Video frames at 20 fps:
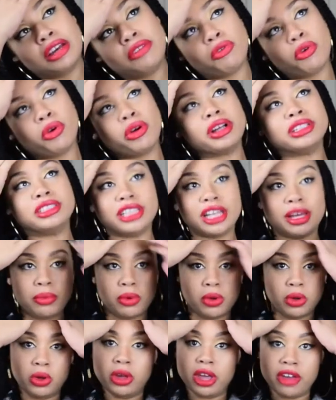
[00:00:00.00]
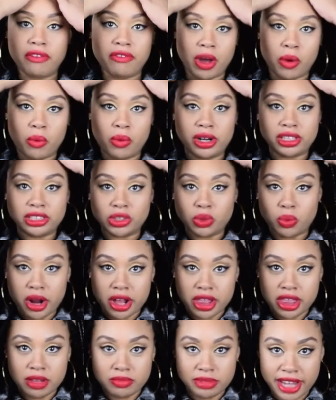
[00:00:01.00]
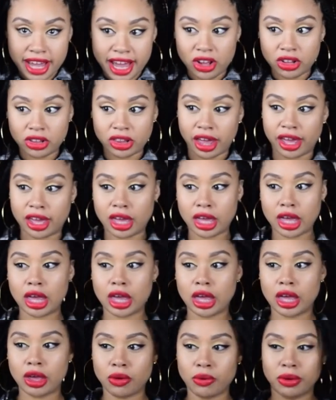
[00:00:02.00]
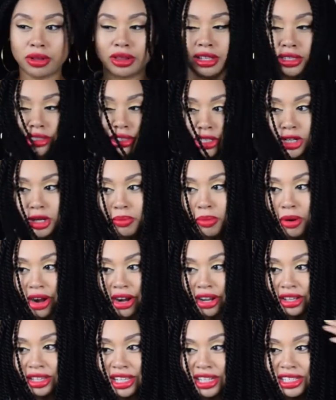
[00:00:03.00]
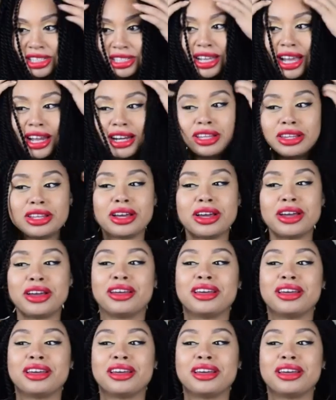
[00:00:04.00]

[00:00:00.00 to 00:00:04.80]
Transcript: for example, if I wanted to wear them down like with the center part, they just kind of look